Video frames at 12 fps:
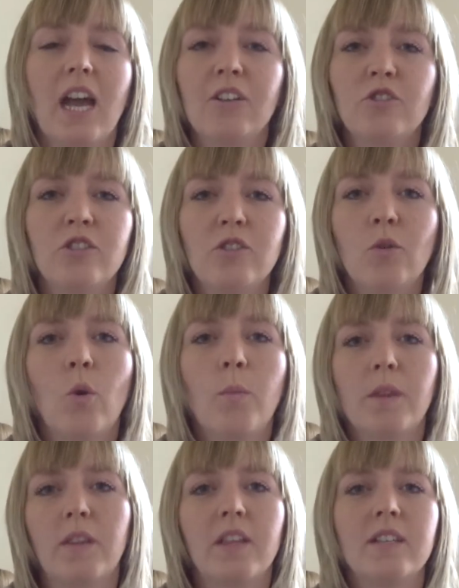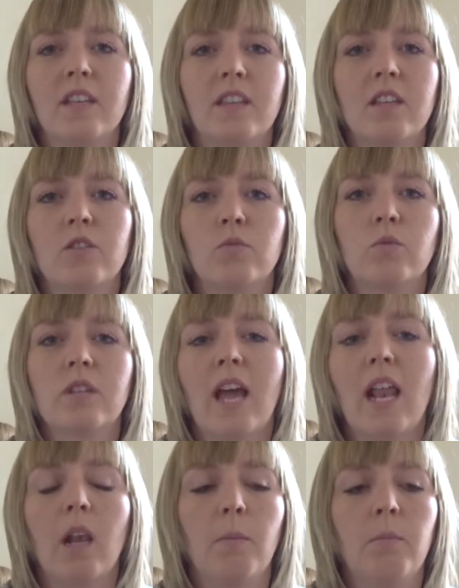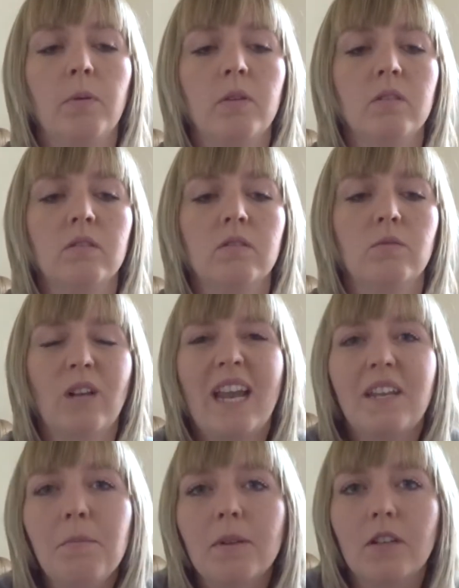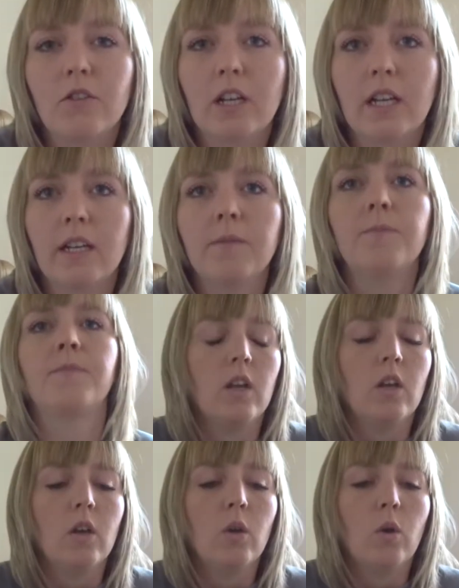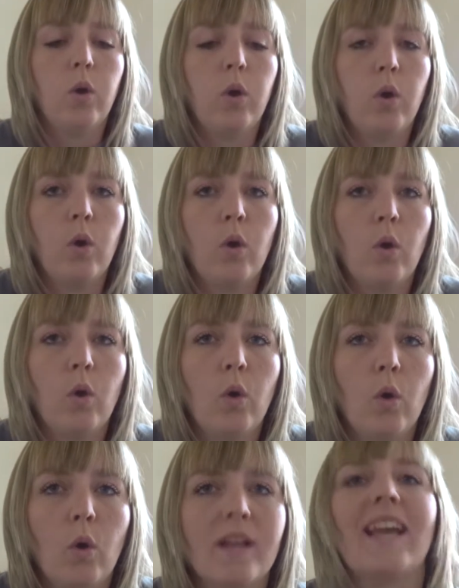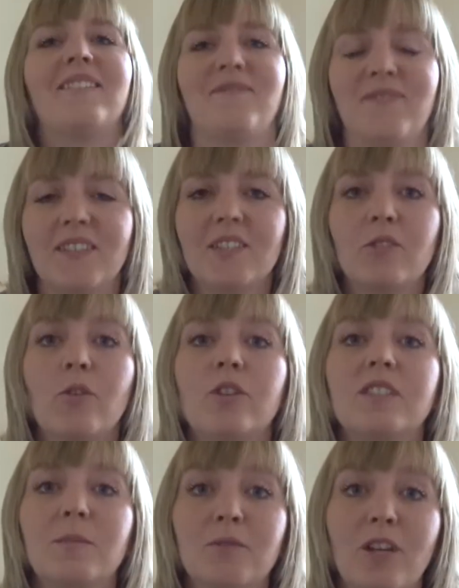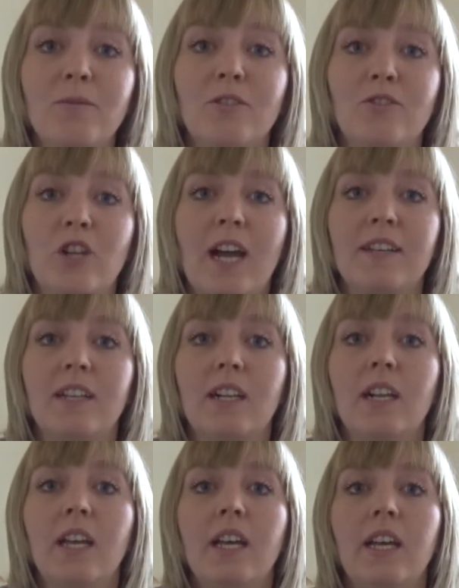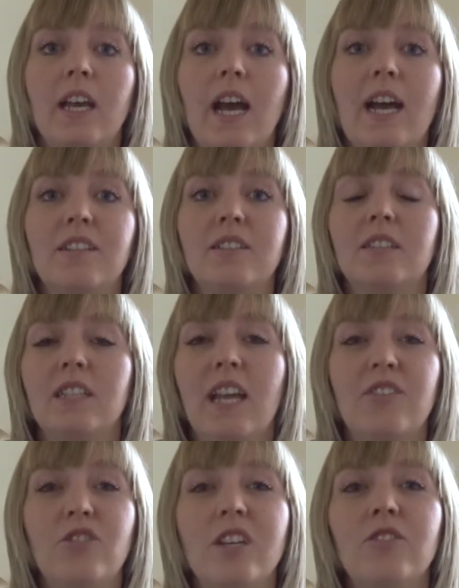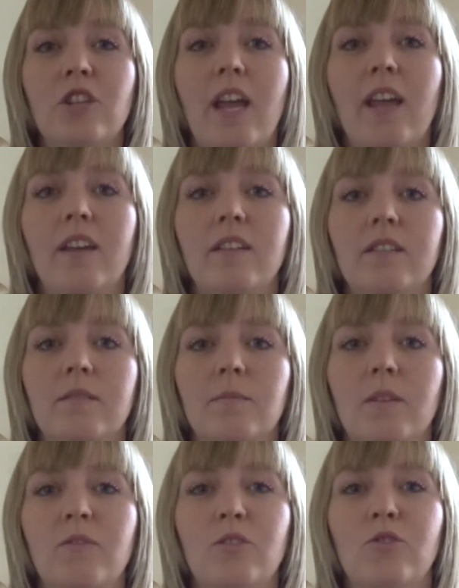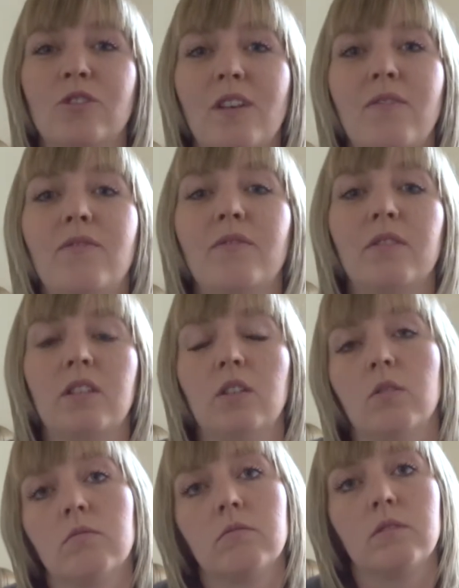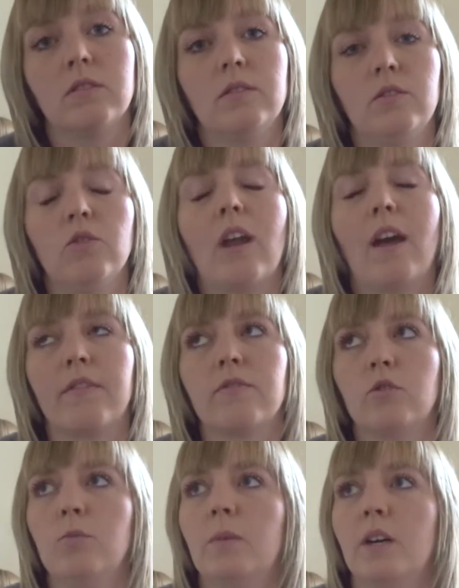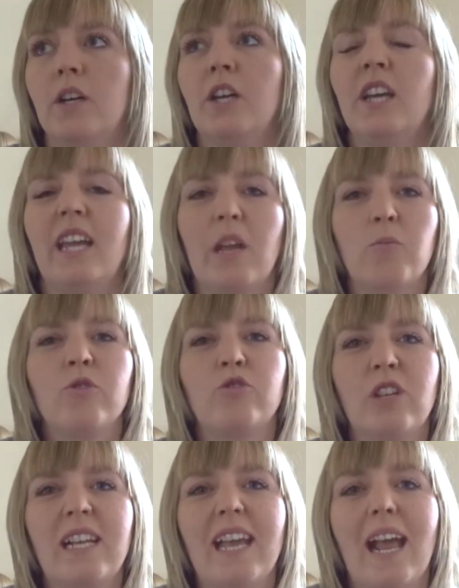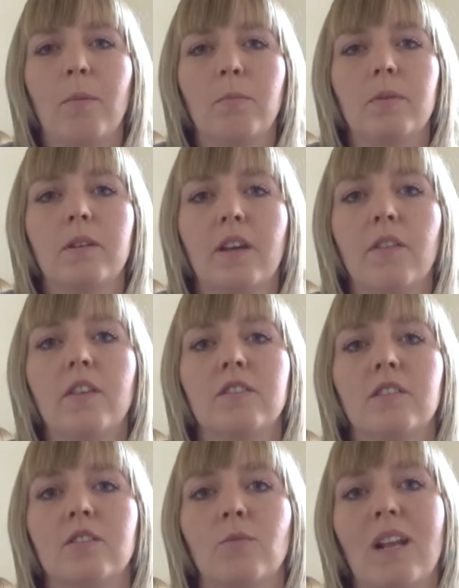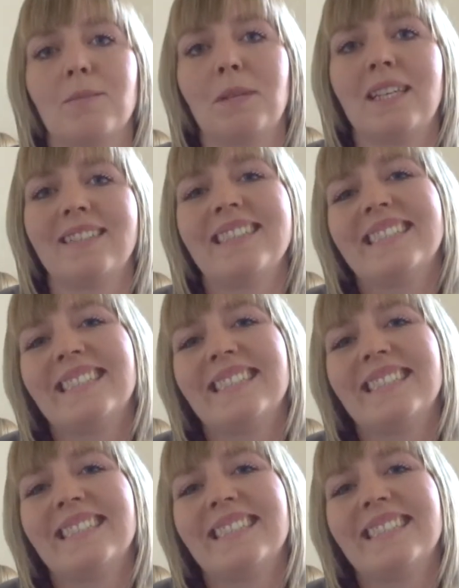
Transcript: and just in hope that things like this would help, well, anybody really. Okay, so subscribe to the channel, and yeah, try and share my videos if, you know, you don't have to, but it would really help others as well as me.